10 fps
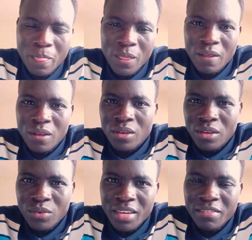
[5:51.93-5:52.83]
You can
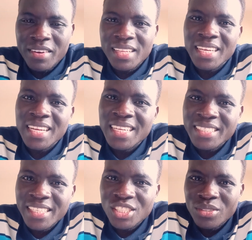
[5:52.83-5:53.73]
find that under section
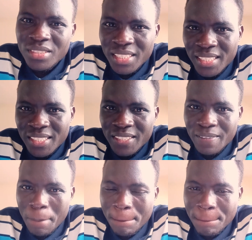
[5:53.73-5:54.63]
6.
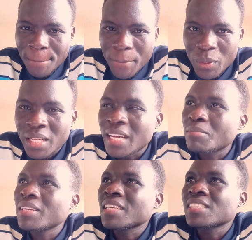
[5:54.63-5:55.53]
It can be
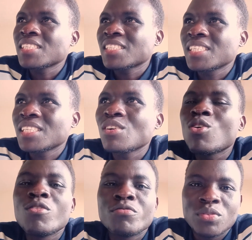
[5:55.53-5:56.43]
existing or
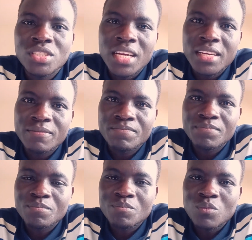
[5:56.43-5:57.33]
future,
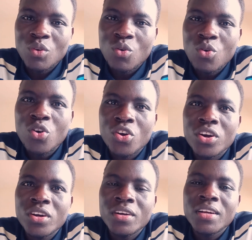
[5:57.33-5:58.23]
or
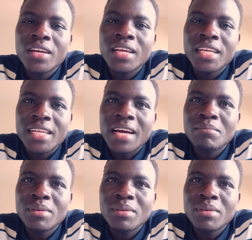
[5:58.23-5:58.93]
can be